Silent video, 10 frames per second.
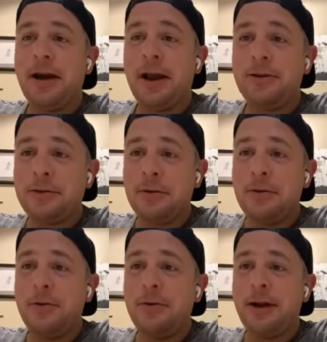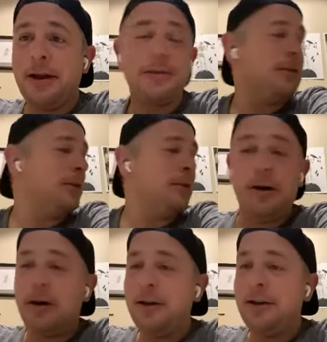high school. I actually
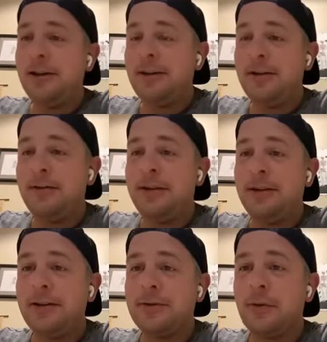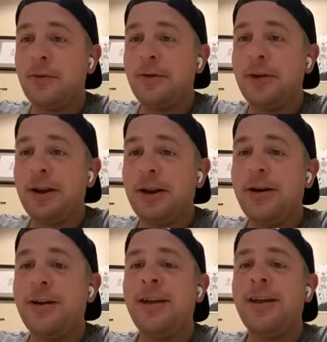taught at David's high school for a
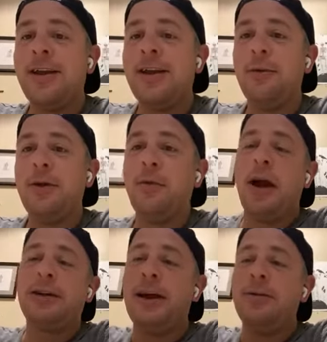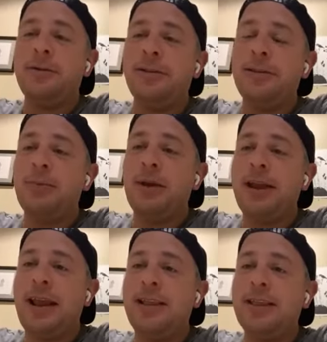year, and we rocked out to this band
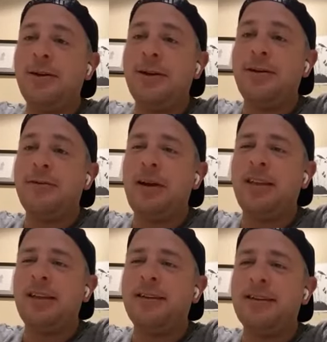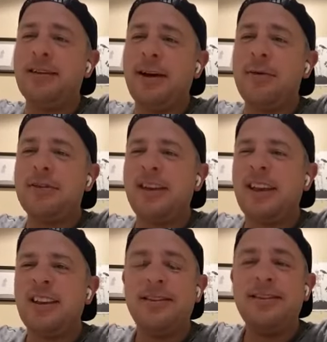Hate Theory, I think since I was like
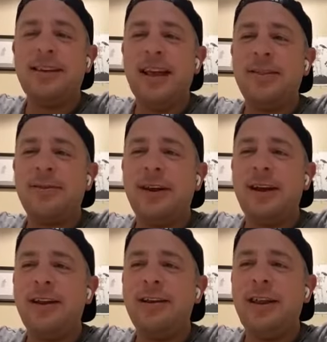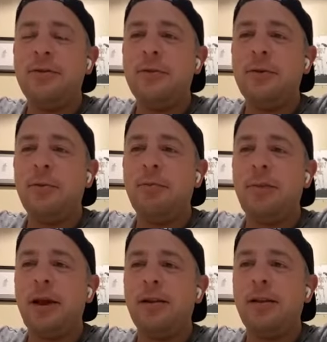in 10th grade. David, you were
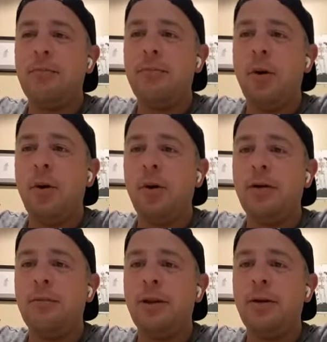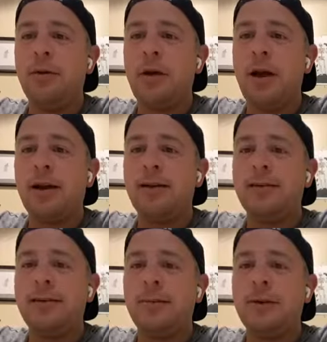barely born, but you were rocking out to them